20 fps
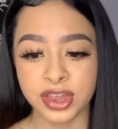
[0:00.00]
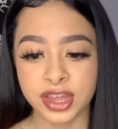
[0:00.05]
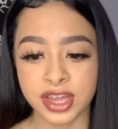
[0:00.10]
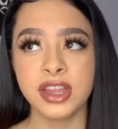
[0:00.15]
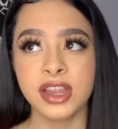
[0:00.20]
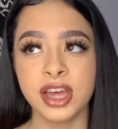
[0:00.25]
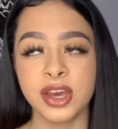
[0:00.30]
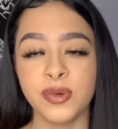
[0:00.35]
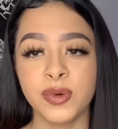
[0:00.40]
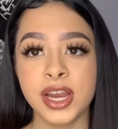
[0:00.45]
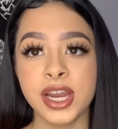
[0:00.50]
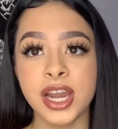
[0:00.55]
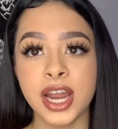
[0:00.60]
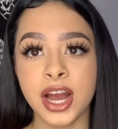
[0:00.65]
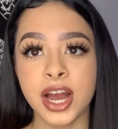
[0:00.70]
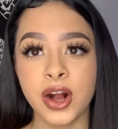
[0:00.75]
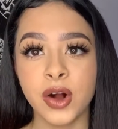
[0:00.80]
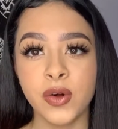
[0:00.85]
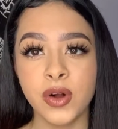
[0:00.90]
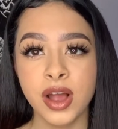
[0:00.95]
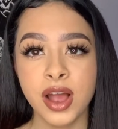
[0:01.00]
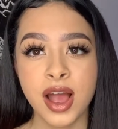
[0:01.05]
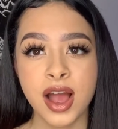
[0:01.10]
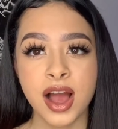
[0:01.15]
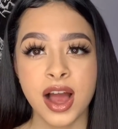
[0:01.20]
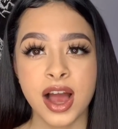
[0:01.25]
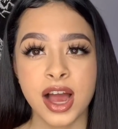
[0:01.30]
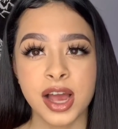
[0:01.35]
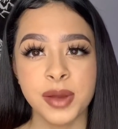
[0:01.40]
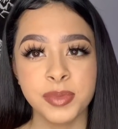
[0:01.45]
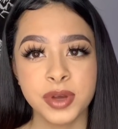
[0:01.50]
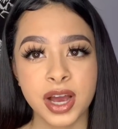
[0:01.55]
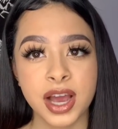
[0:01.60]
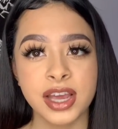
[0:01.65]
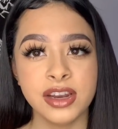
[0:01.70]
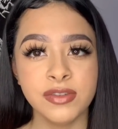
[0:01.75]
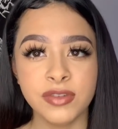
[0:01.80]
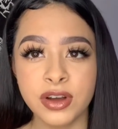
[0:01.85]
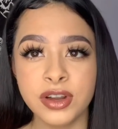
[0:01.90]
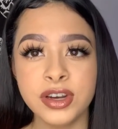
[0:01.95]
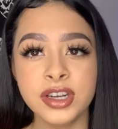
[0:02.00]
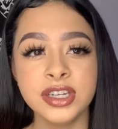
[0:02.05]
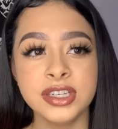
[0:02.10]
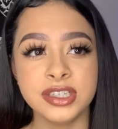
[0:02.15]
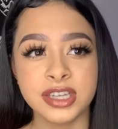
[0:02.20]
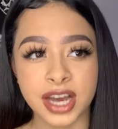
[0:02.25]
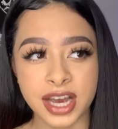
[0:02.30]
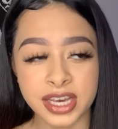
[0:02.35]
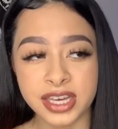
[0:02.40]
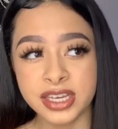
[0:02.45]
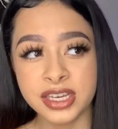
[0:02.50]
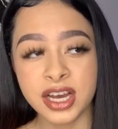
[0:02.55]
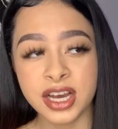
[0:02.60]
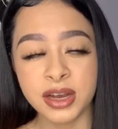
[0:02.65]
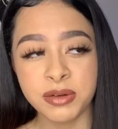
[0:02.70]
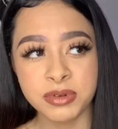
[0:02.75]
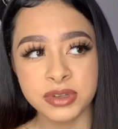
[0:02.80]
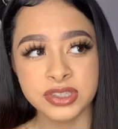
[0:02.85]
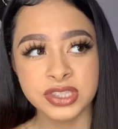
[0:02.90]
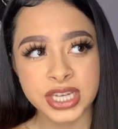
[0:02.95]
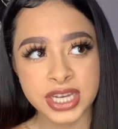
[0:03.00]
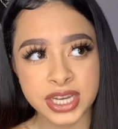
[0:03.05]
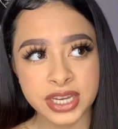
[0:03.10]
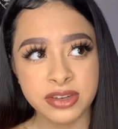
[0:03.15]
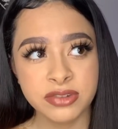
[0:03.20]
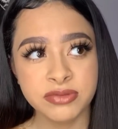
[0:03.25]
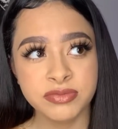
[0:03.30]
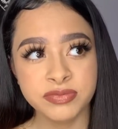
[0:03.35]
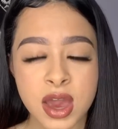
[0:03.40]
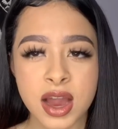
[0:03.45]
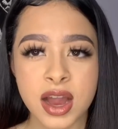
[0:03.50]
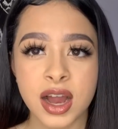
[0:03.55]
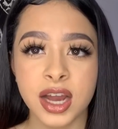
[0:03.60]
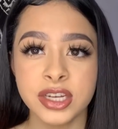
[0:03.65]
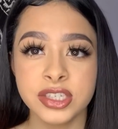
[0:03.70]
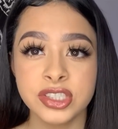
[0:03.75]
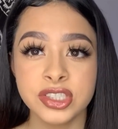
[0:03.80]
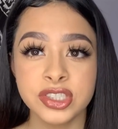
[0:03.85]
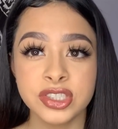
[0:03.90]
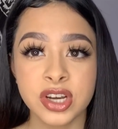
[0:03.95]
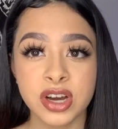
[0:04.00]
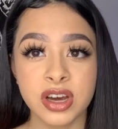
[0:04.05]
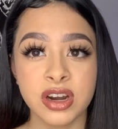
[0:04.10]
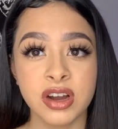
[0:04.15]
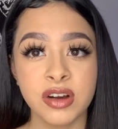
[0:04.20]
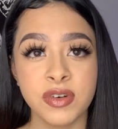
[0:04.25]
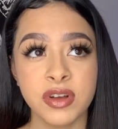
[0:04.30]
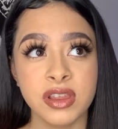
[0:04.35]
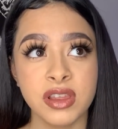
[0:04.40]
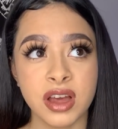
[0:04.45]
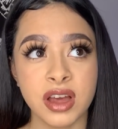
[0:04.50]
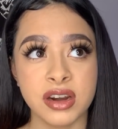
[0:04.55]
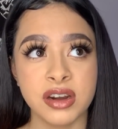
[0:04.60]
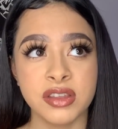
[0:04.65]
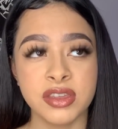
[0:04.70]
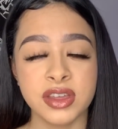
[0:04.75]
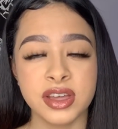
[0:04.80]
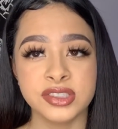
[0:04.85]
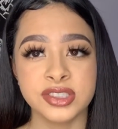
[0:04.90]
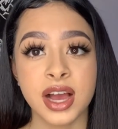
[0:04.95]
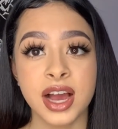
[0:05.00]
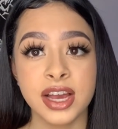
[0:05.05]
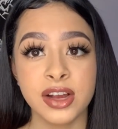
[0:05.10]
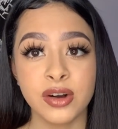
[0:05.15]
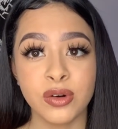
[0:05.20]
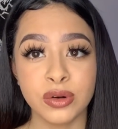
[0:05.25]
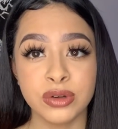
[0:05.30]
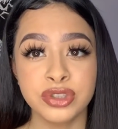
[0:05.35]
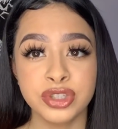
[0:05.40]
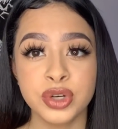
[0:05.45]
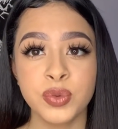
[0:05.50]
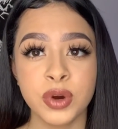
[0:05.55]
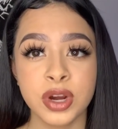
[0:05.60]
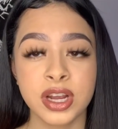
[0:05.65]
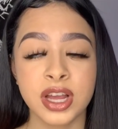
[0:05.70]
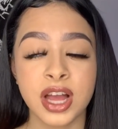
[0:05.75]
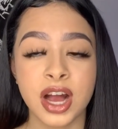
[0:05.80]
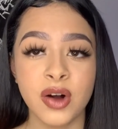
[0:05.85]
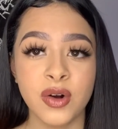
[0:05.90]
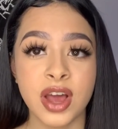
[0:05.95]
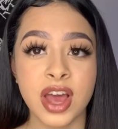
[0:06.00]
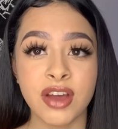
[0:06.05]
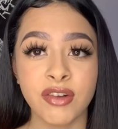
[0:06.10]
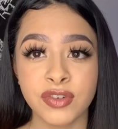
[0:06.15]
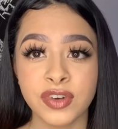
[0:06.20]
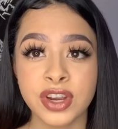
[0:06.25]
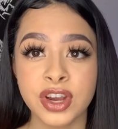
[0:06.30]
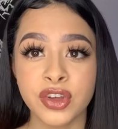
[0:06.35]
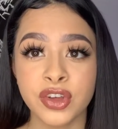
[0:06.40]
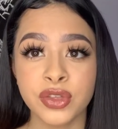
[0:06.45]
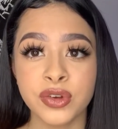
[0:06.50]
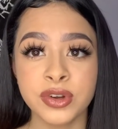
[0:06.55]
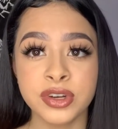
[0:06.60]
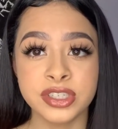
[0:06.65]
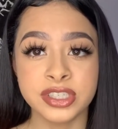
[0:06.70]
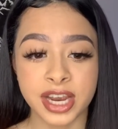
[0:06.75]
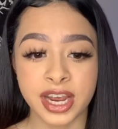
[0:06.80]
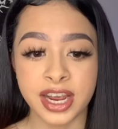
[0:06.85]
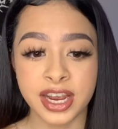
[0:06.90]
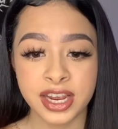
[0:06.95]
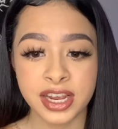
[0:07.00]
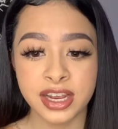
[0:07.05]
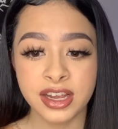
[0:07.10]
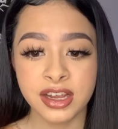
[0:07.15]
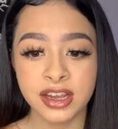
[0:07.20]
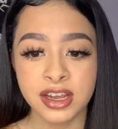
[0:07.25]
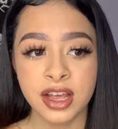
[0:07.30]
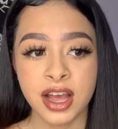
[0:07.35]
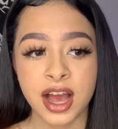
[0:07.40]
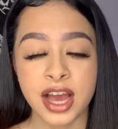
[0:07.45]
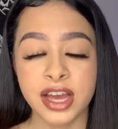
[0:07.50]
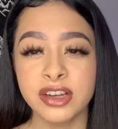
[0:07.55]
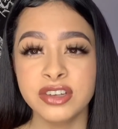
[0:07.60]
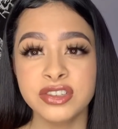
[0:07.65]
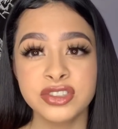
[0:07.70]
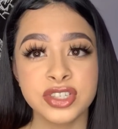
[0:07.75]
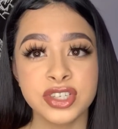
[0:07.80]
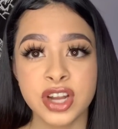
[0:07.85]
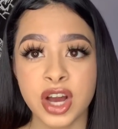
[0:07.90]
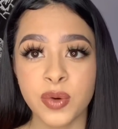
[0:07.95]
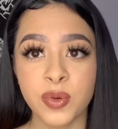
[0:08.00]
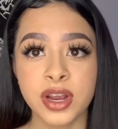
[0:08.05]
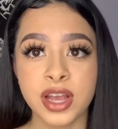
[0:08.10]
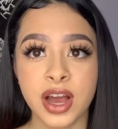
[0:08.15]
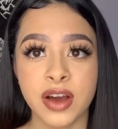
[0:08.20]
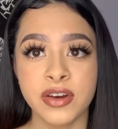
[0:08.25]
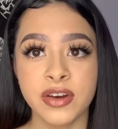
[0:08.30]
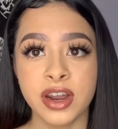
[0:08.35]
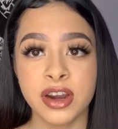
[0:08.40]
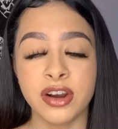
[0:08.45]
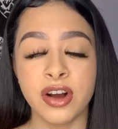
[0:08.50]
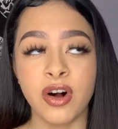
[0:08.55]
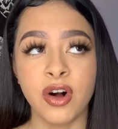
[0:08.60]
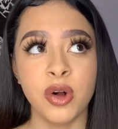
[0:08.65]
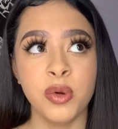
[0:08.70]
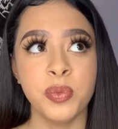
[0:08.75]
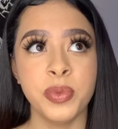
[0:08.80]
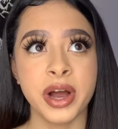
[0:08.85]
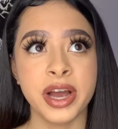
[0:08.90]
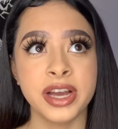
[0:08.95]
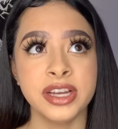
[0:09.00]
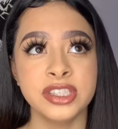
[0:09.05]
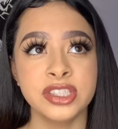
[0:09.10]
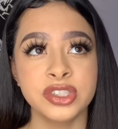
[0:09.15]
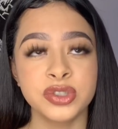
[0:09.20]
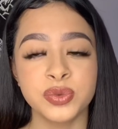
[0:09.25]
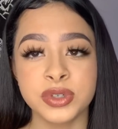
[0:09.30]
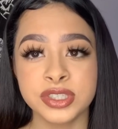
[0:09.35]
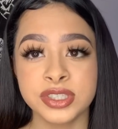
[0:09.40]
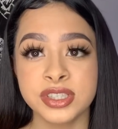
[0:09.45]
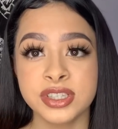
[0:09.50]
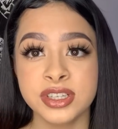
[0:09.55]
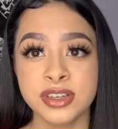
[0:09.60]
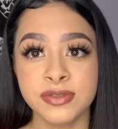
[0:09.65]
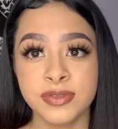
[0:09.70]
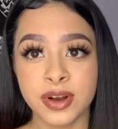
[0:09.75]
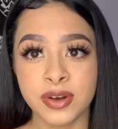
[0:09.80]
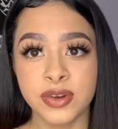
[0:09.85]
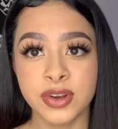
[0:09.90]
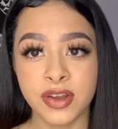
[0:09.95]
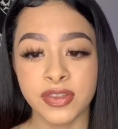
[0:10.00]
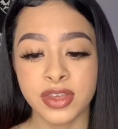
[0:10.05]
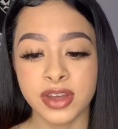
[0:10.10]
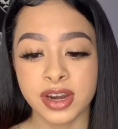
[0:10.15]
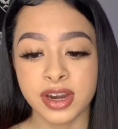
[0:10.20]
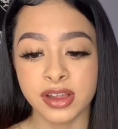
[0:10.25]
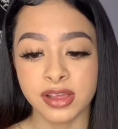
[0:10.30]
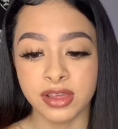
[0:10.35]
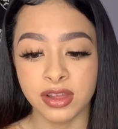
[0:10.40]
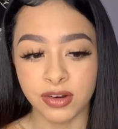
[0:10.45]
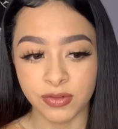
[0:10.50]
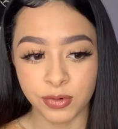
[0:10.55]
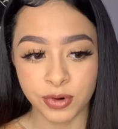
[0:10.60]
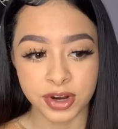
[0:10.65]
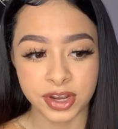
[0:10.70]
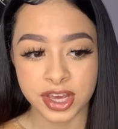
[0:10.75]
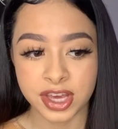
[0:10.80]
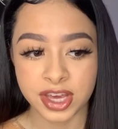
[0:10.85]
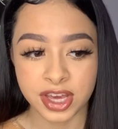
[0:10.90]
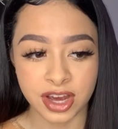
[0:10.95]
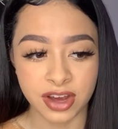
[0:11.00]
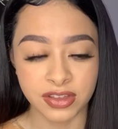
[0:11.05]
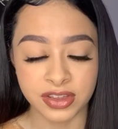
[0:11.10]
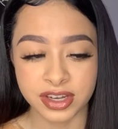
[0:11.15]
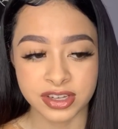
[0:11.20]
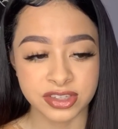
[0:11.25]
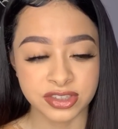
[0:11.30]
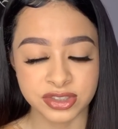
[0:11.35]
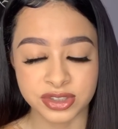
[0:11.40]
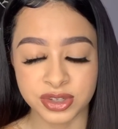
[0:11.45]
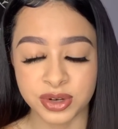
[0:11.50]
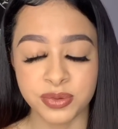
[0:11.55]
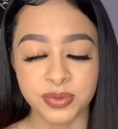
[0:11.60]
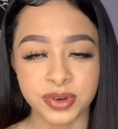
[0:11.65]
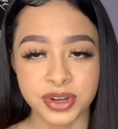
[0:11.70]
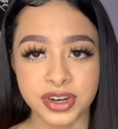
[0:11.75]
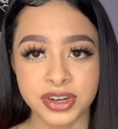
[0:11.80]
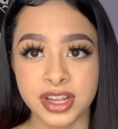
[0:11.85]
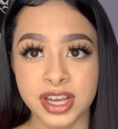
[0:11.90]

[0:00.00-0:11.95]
Like, right now I'm kind of on a diet, I would say. I just cut off a lot of things. I also work out every other day. I used to not work out at all, but I just recently found out that I love working out. Like, it's so weird.